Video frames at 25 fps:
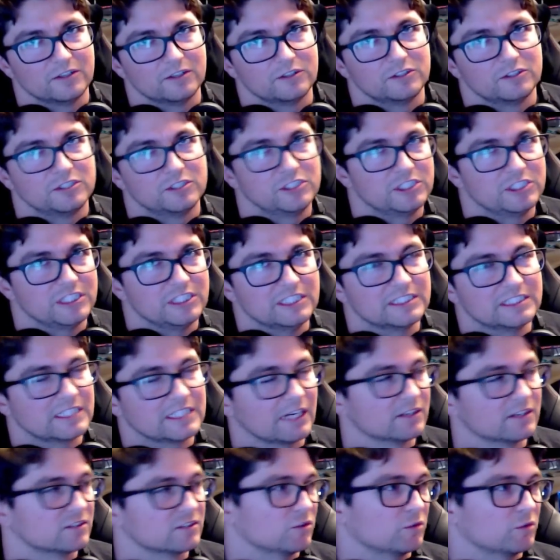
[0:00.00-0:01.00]
she
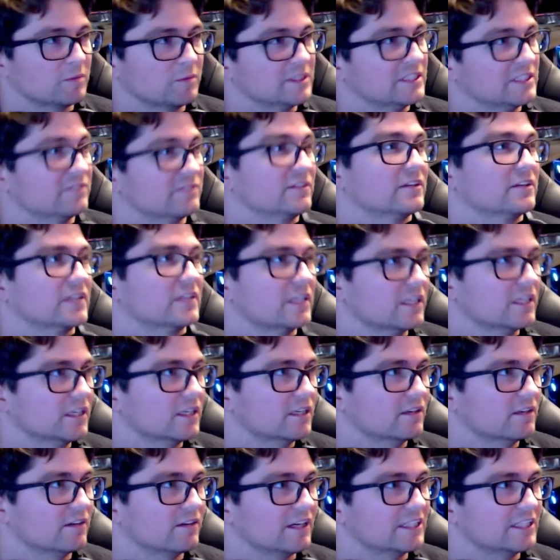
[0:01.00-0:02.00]
scales a little bit differently,
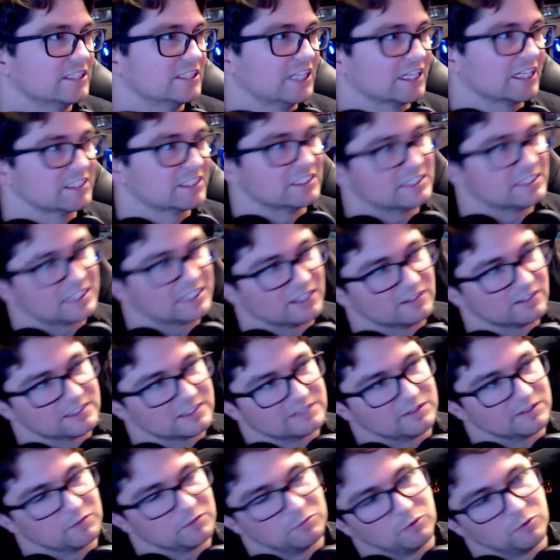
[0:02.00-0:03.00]
right? She actually scales
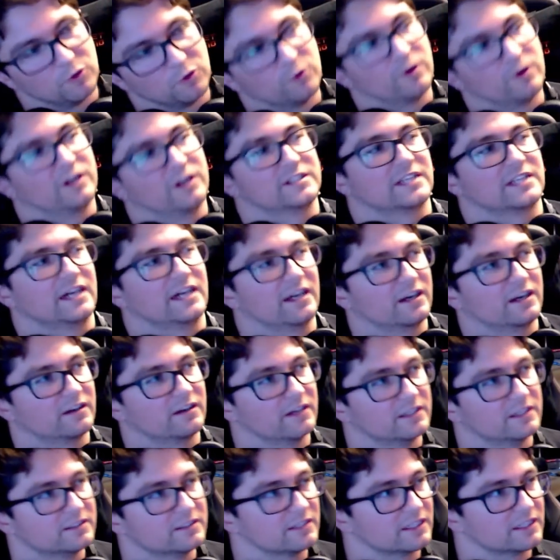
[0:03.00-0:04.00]
even more at the higher
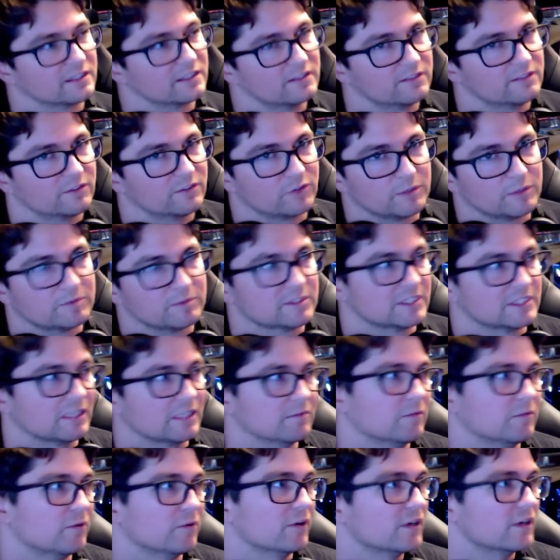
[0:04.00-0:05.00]
end, like 3%
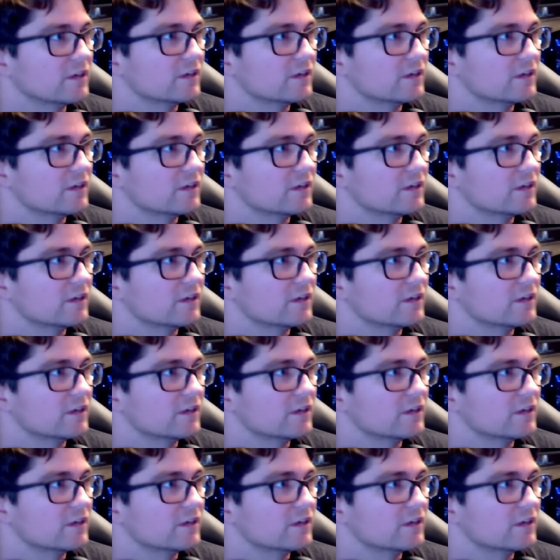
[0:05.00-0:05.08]
more.